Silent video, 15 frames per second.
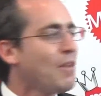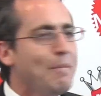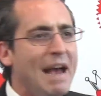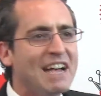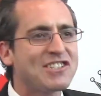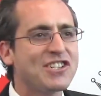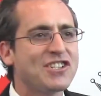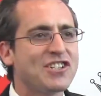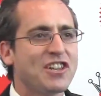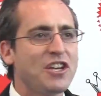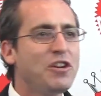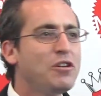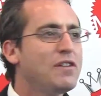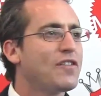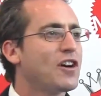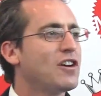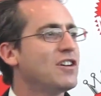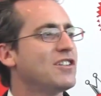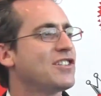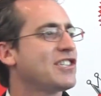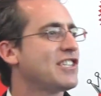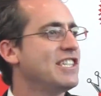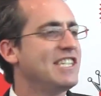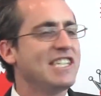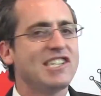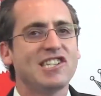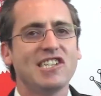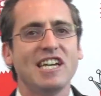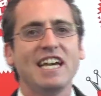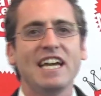Masters of the Universe, the
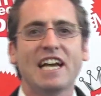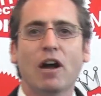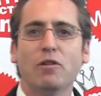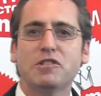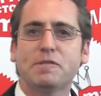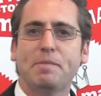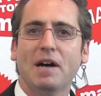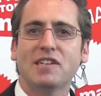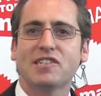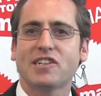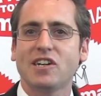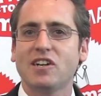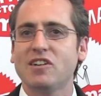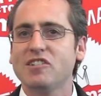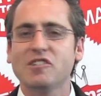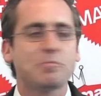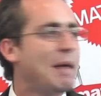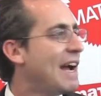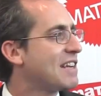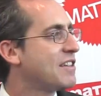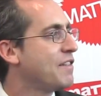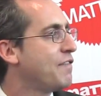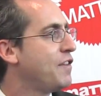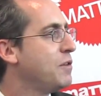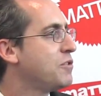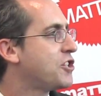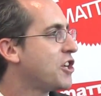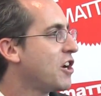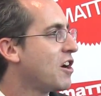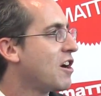DC, Ghostbusters, Back to the
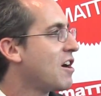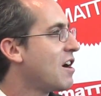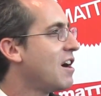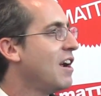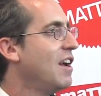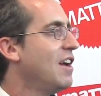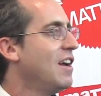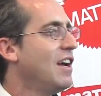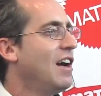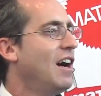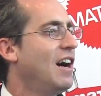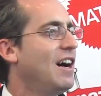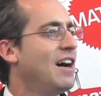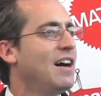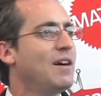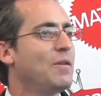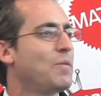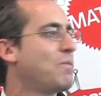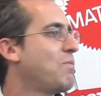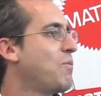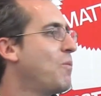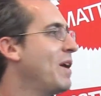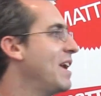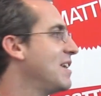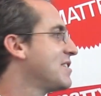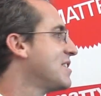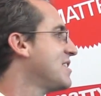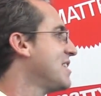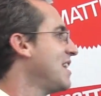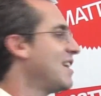Future. What
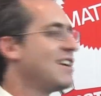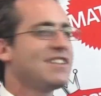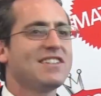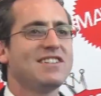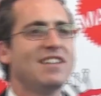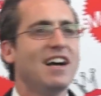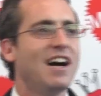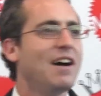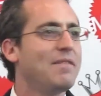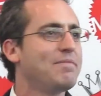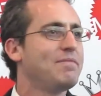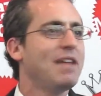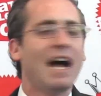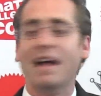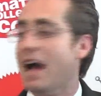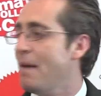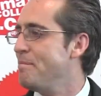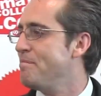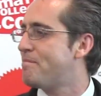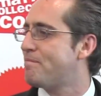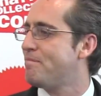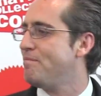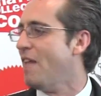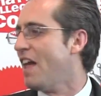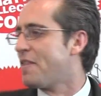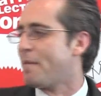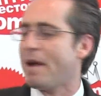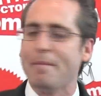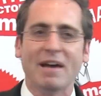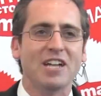else is here? I'm not
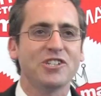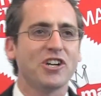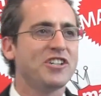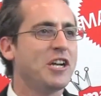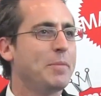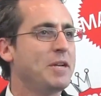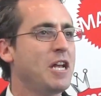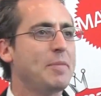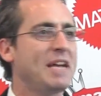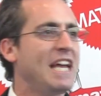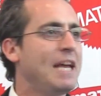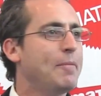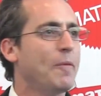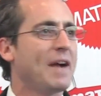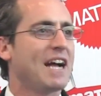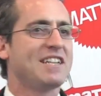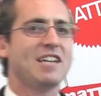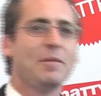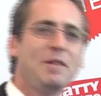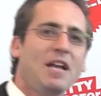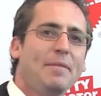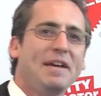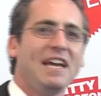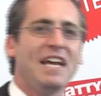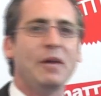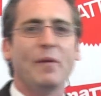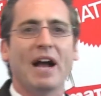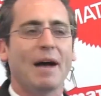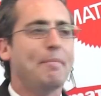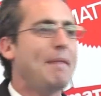the brand manager on WWE, but we got
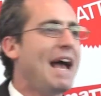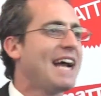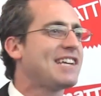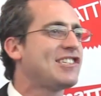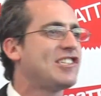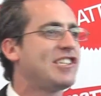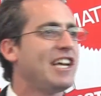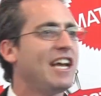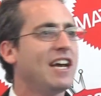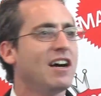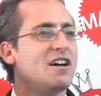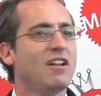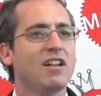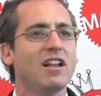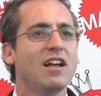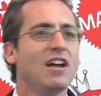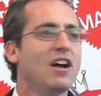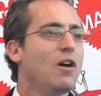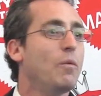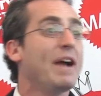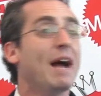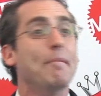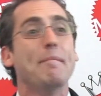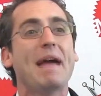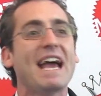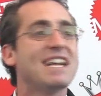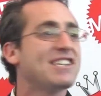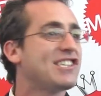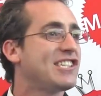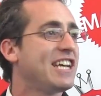WWE, we got Max Steel, we got
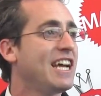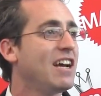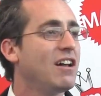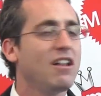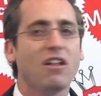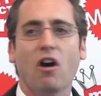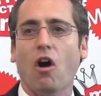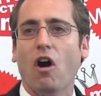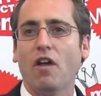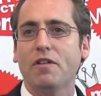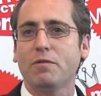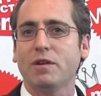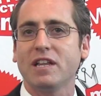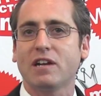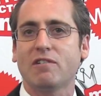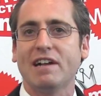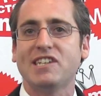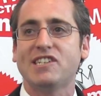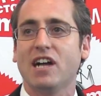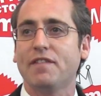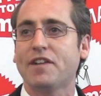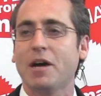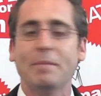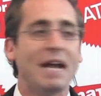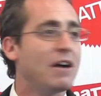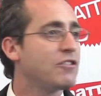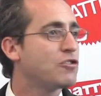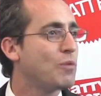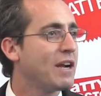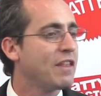Man of Steel, all the really great stuff coming
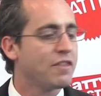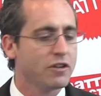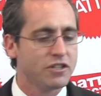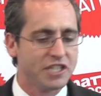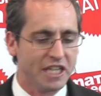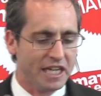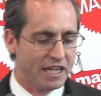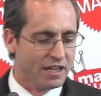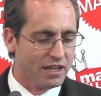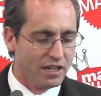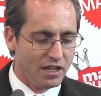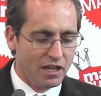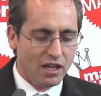out in 2013.